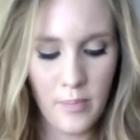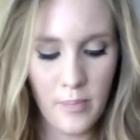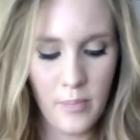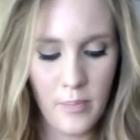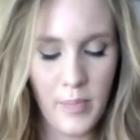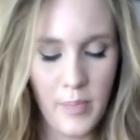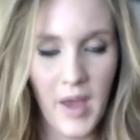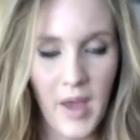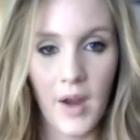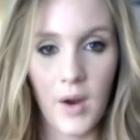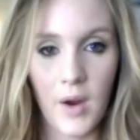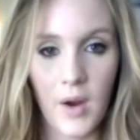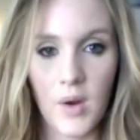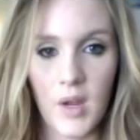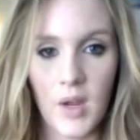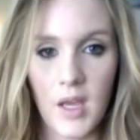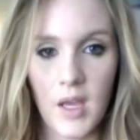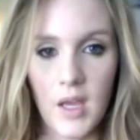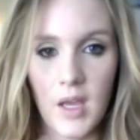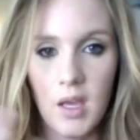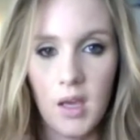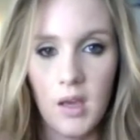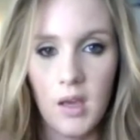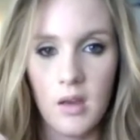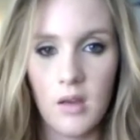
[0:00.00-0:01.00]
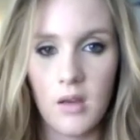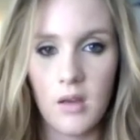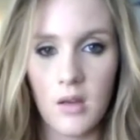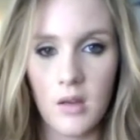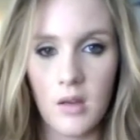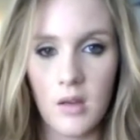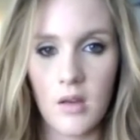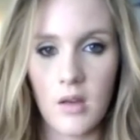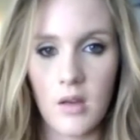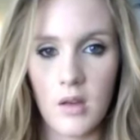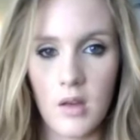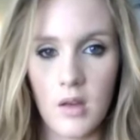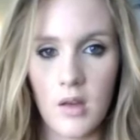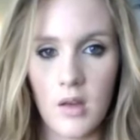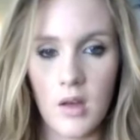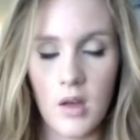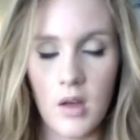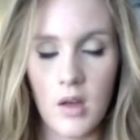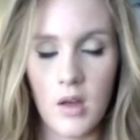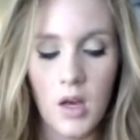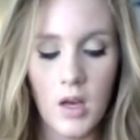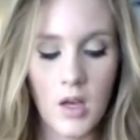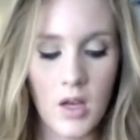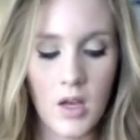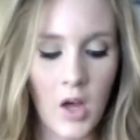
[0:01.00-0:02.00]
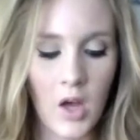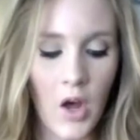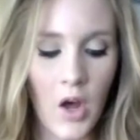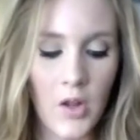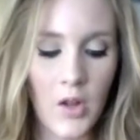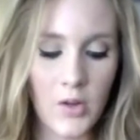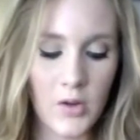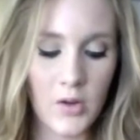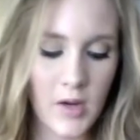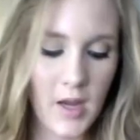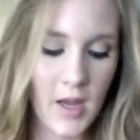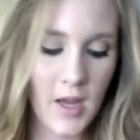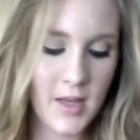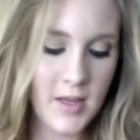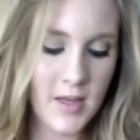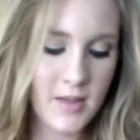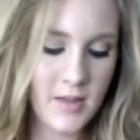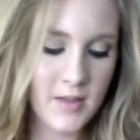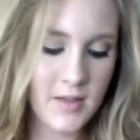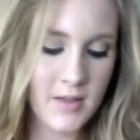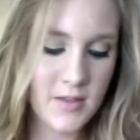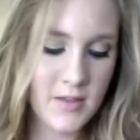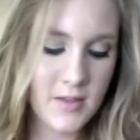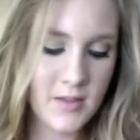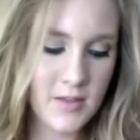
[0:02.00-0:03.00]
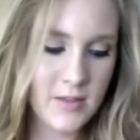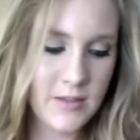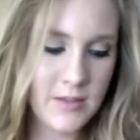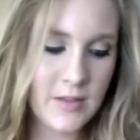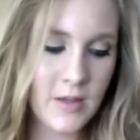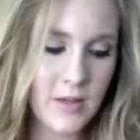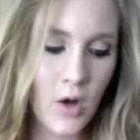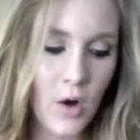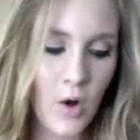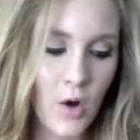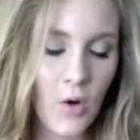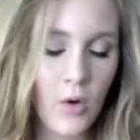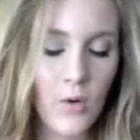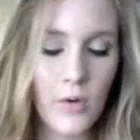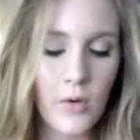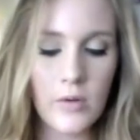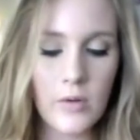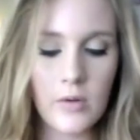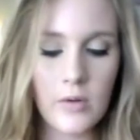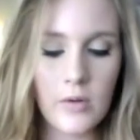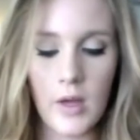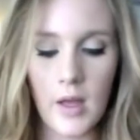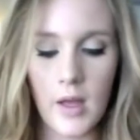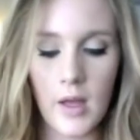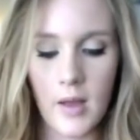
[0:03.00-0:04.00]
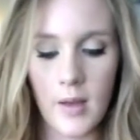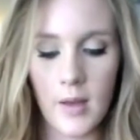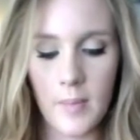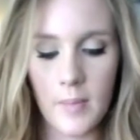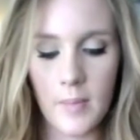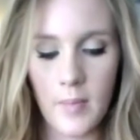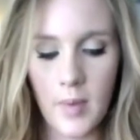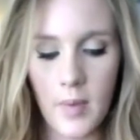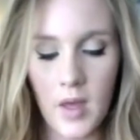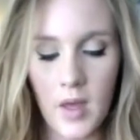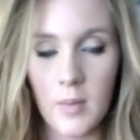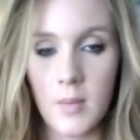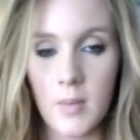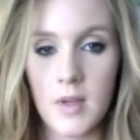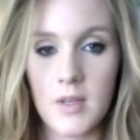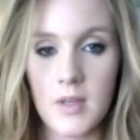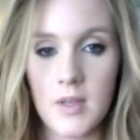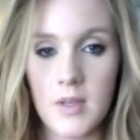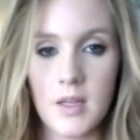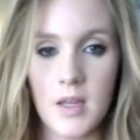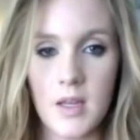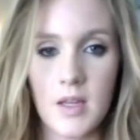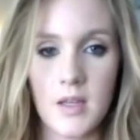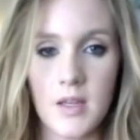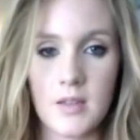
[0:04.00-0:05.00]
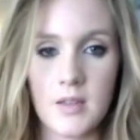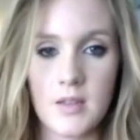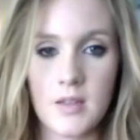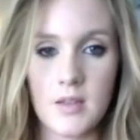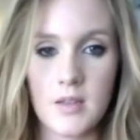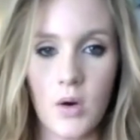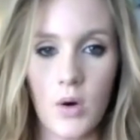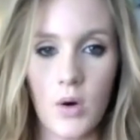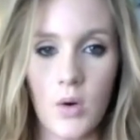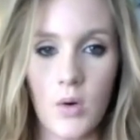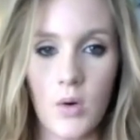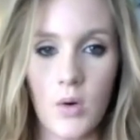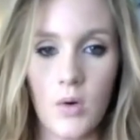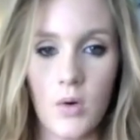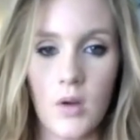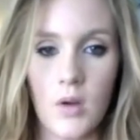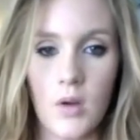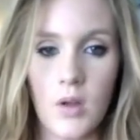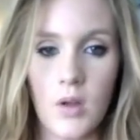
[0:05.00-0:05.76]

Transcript: berry color. And it's so pigmented. It's so